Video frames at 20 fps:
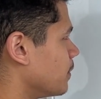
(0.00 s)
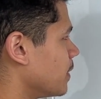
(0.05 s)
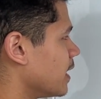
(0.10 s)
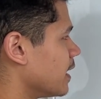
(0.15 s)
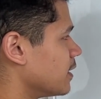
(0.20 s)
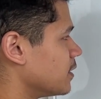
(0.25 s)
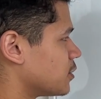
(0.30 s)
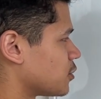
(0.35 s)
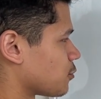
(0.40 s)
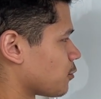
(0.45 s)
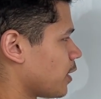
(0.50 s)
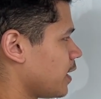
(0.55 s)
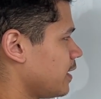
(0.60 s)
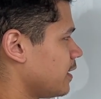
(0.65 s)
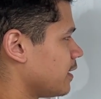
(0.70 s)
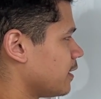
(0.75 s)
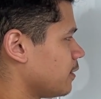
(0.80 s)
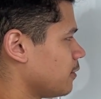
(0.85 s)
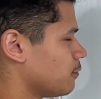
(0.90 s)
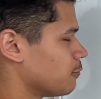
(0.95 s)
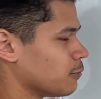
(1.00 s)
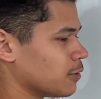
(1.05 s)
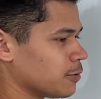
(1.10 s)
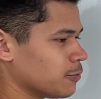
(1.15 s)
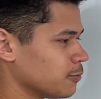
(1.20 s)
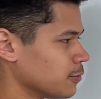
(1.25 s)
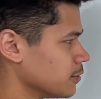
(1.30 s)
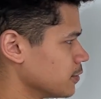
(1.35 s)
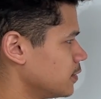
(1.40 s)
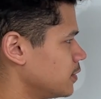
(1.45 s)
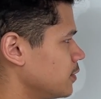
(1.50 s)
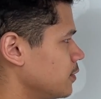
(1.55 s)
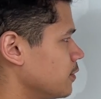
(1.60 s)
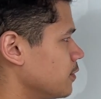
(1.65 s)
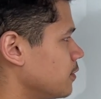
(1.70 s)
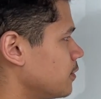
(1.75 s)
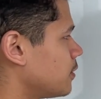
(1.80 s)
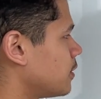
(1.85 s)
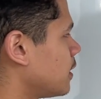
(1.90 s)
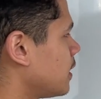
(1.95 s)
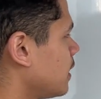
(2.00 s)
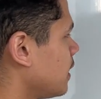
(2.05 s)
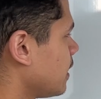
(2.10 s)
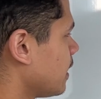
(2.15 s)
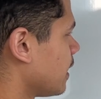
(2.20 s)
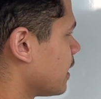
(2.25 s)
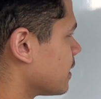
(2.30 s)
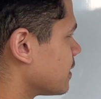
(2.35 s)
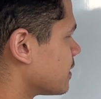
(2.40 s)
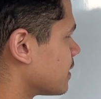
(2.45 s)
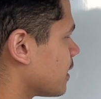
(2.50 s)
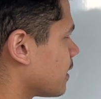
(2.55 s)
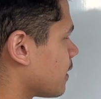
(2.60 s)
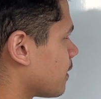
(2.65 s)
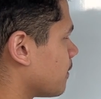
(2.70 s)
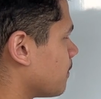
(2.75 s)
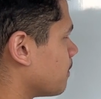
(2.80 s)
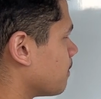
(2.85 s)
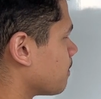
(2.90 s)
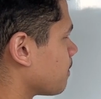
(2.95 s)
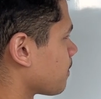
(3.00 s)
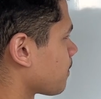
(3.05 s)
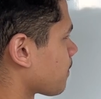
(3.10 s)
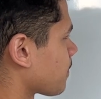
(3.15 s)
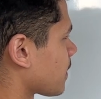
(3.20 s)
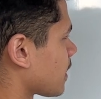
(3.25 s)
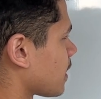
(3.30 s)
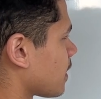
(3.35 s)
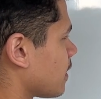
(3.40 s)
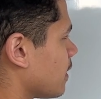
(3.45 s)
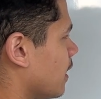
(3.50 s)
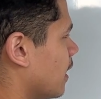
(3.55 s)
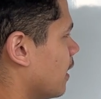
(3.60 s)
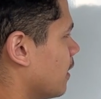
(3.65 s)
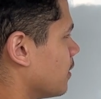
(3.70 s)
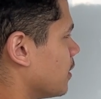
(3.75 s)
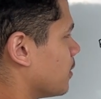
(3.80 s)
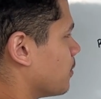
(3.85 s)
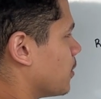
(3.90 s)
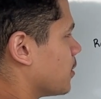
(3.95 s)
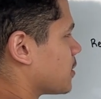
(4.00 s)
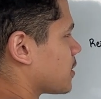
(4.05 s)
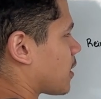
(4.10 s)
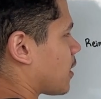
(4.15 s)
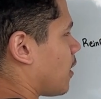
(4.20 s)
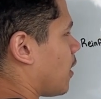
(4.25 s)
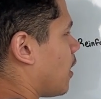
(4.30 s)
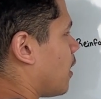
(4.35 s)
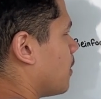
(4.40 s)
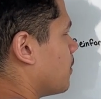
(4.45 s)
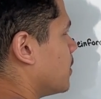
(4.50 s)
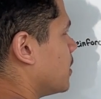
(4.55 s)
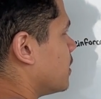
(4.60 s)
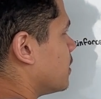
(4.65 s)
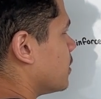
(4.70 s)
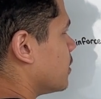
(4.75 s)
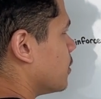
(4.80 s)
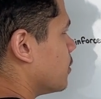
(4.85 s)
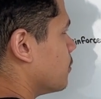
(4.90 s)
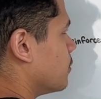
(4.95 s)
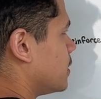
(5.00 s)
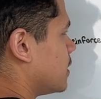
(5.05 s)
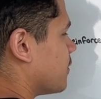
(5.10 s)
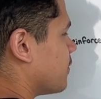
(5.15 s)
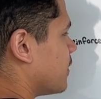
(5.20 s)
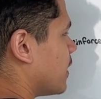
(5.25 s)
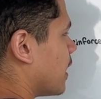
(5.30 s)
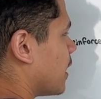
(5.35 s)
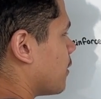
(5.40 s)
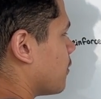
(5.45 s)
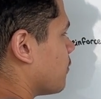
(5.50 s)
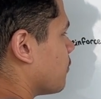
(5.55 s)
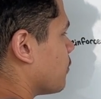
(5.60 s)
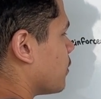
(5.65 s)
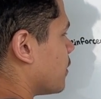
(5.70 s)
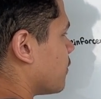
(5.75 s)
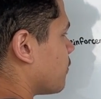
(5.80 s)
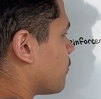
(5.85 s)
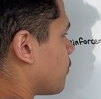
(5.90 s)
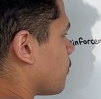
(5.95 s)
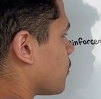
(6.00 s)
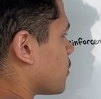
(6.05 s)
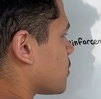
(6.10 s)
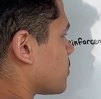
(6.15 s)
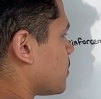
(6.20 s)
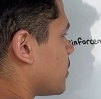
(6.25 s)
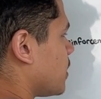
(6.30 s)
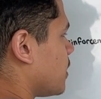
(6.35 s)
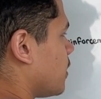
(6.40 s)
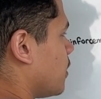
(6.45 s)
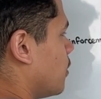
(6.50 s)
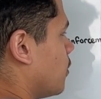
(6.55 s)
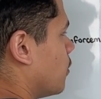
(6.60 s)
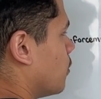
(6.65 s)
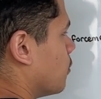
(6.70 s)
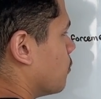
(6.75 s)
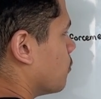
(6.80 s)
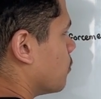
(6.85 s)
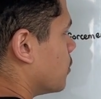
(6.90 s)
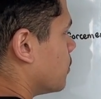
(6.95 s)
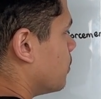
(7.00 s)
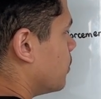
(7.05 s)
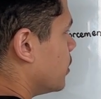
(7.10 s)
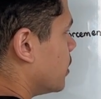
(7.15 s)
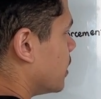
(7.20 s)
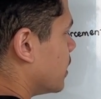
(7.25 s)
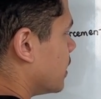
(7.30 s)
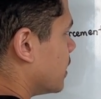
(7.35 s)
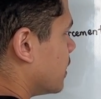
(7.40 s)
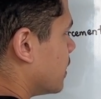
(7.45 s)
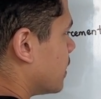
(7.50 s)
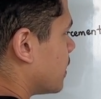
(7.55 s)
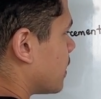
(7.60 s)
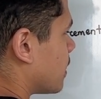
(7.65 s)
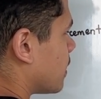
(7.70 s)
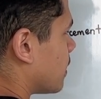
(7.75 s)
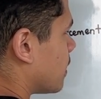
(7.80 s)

in training, what we'll do is the most common use of negative reinforcement would be